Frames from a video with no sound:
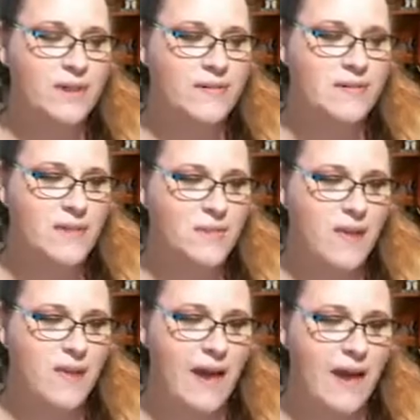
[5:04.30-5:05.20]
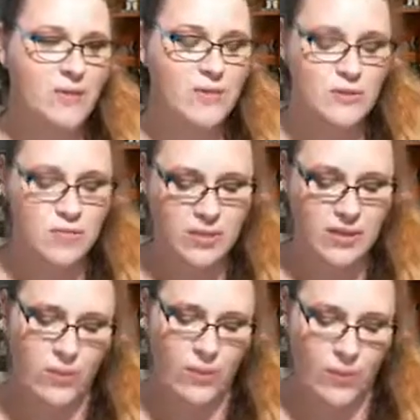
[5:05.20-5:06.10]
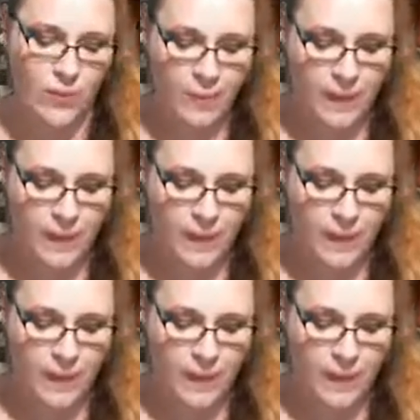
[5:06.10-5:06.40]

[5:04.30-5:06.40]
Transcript: and stuff like that, which is really cool.